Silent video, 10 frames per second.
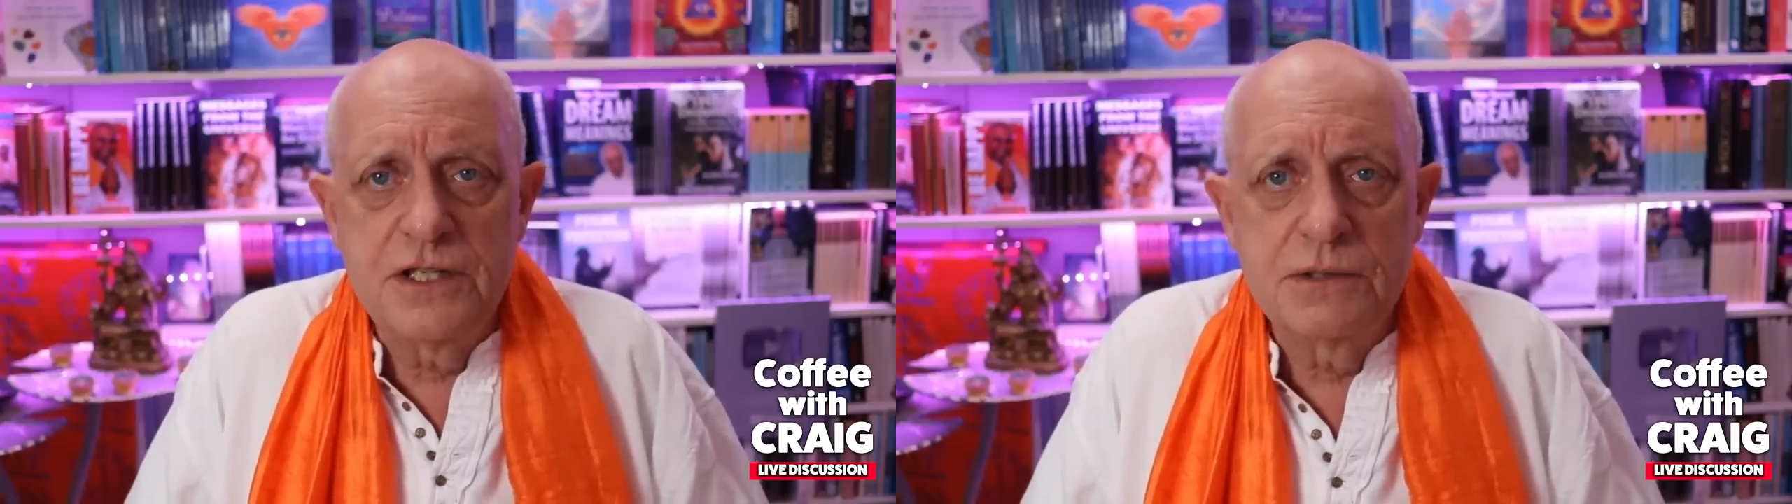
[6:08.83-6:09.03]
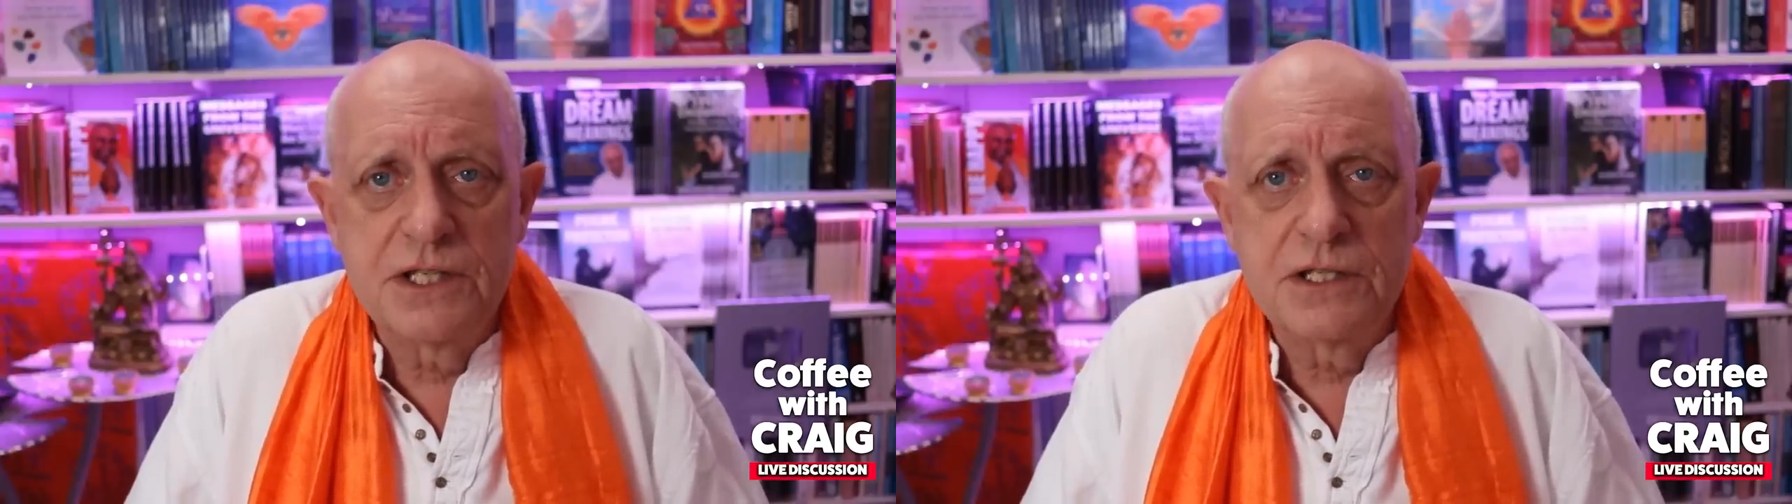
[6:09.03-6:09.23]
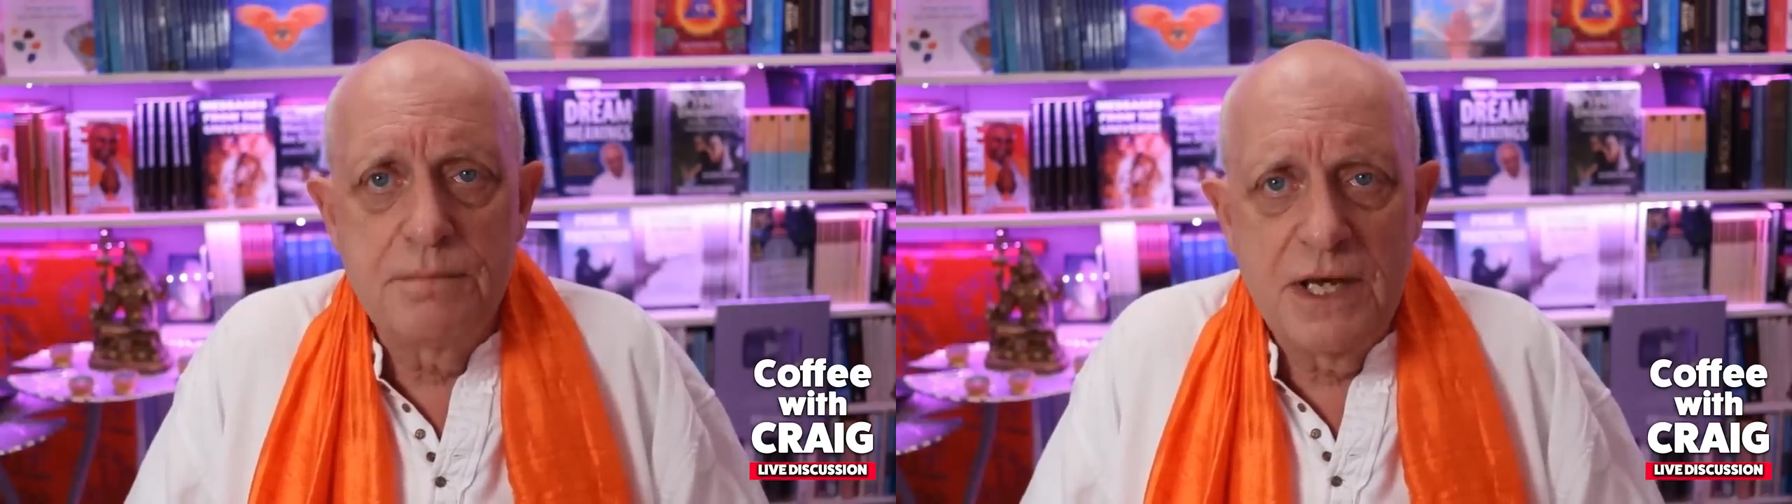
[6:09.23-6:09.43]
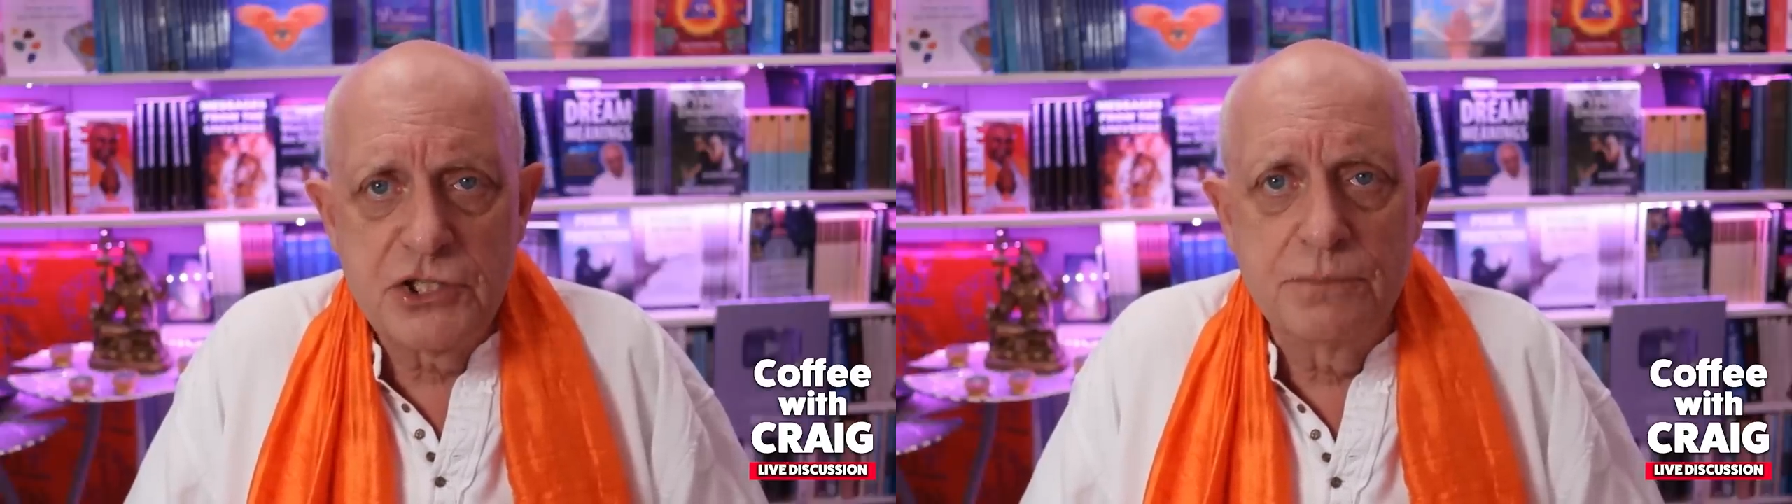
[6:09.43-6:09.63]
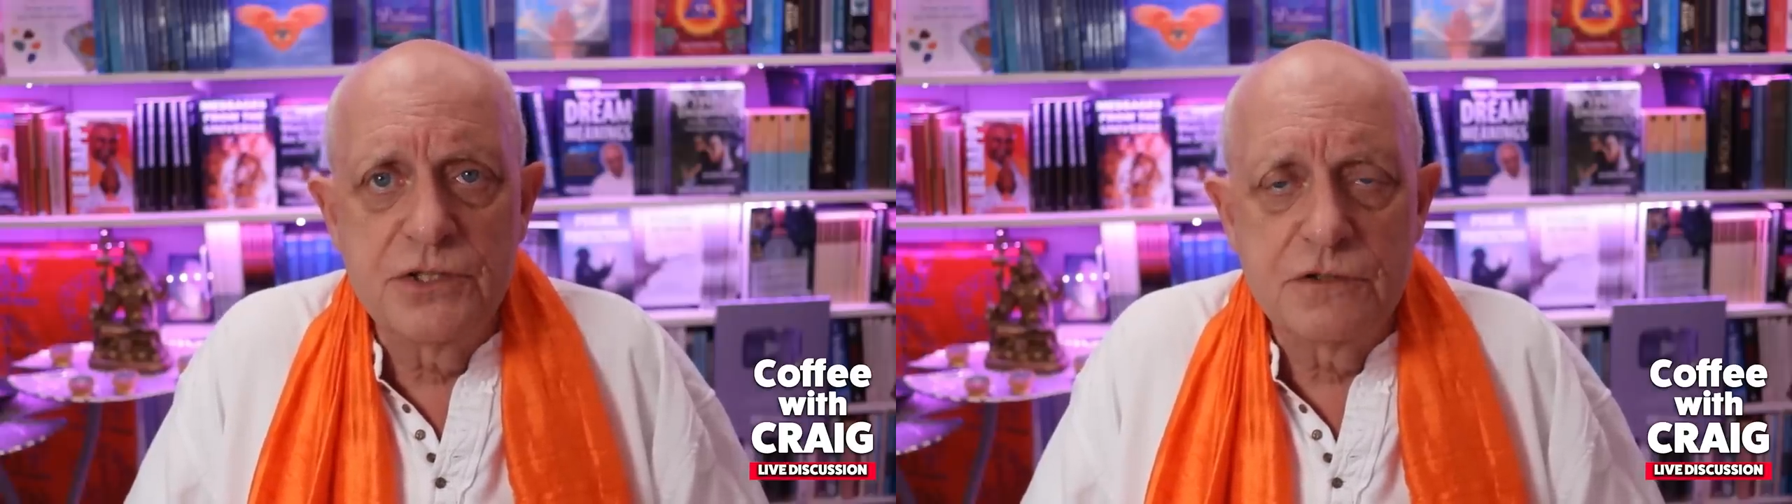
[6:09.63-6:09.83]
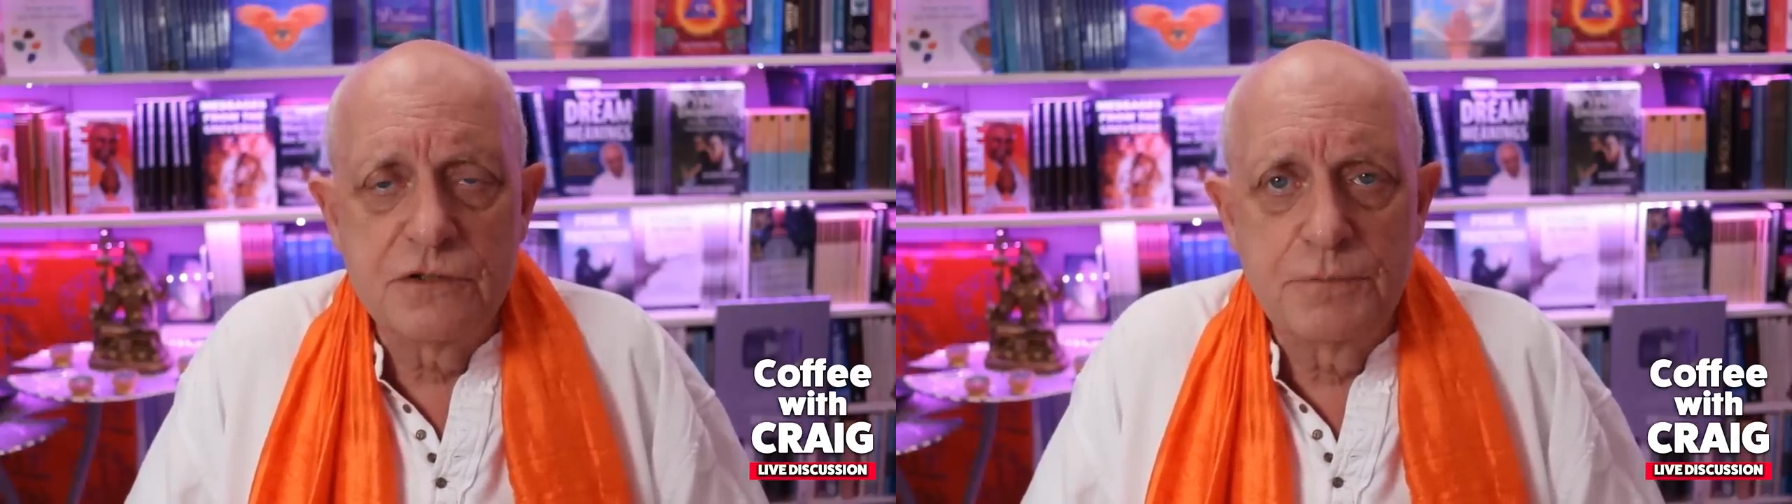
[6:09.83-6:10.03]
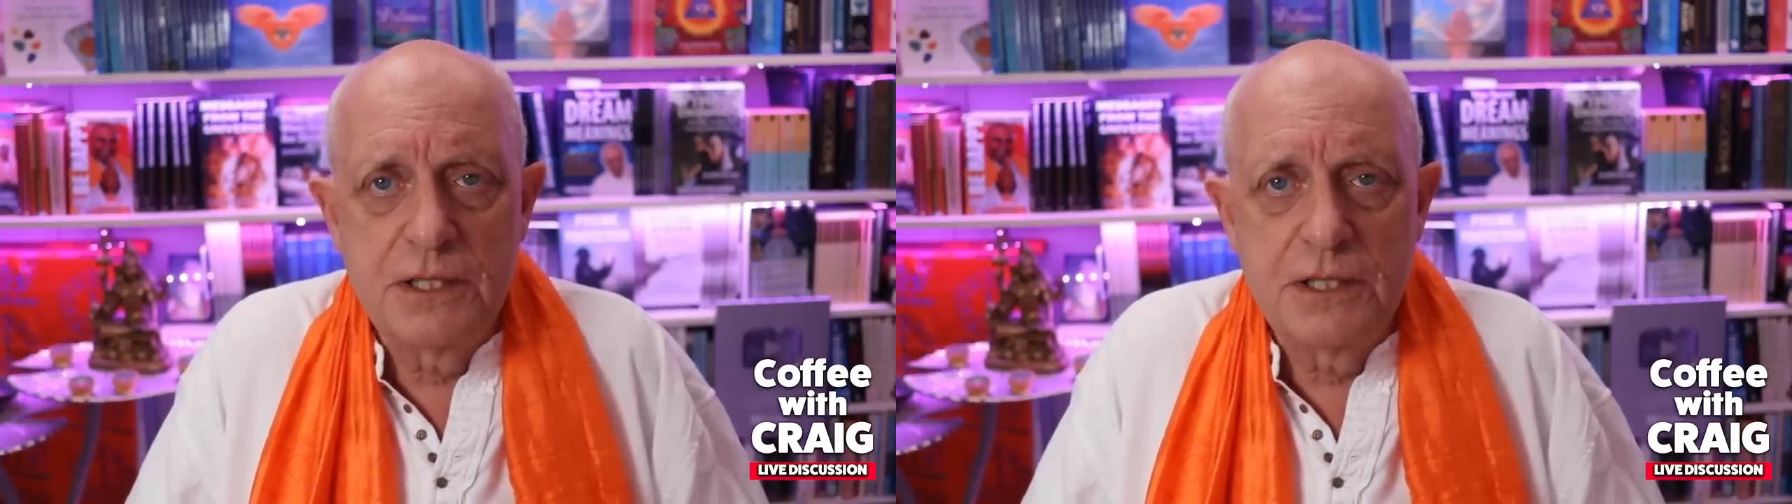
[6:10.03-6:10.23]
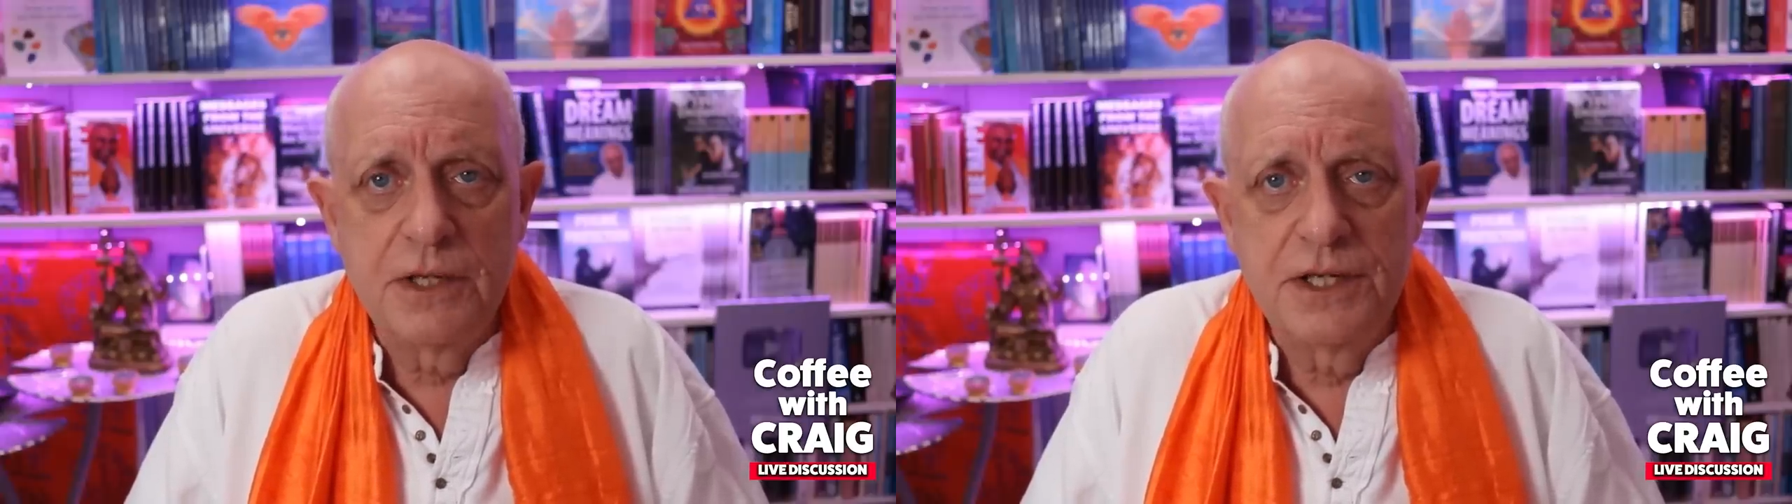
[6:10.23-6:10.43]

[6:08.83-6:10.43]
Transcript: and did the measurements of people